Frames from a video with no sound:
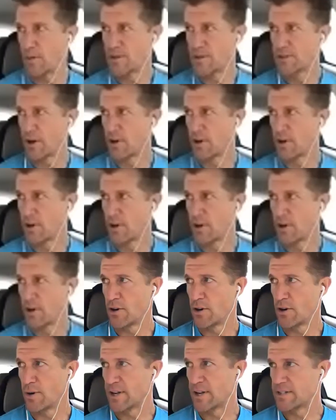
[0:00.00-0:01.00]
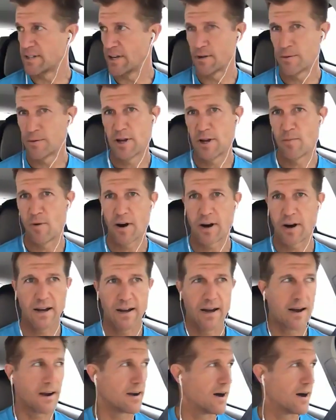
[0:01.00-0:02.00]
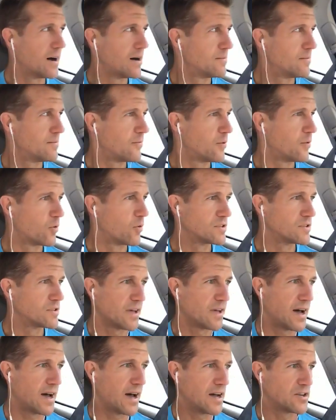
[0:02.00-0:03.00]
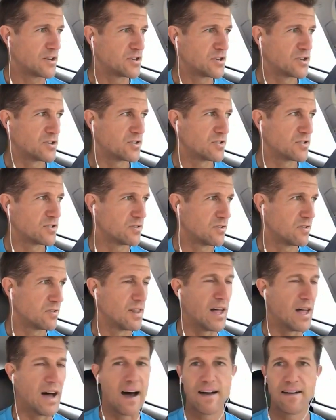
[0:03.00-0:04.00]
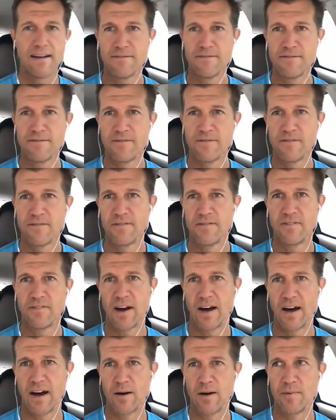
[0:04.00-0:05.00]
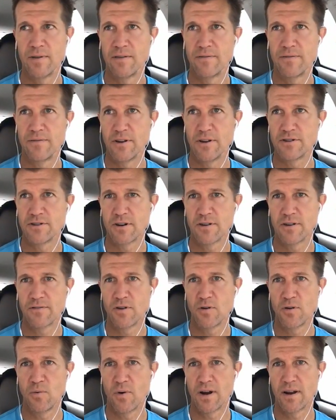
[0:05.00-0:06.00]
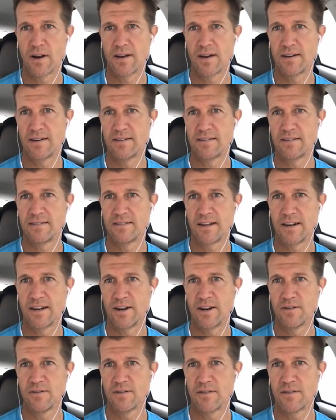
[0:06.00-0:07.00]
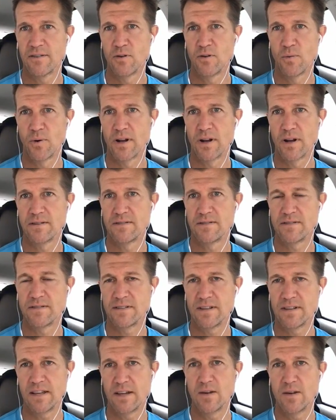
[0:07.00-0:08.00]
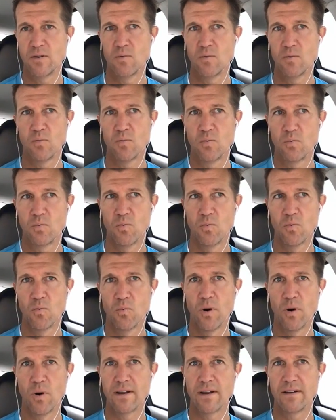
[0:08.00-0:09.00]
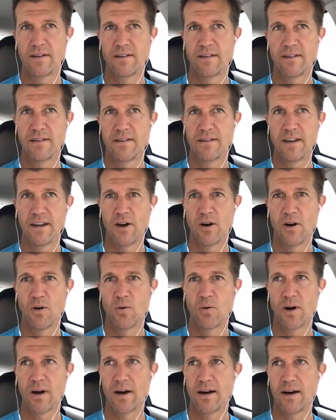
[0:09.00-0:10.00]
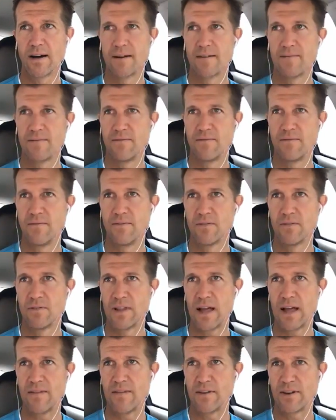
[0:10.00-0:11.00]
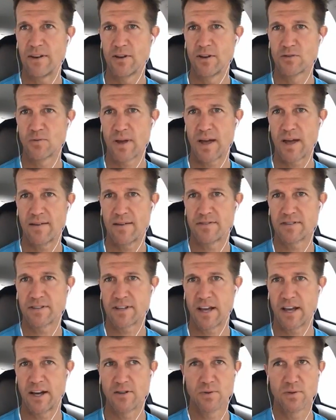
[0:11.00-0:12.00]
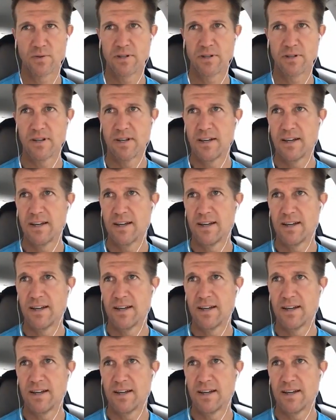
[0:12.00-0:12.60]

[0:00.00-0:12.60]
yep. can always go to accelerateyourmarketing.com forward slash live um, in the future if you want to you know if you want to see what you know uh, live videos we have scheduled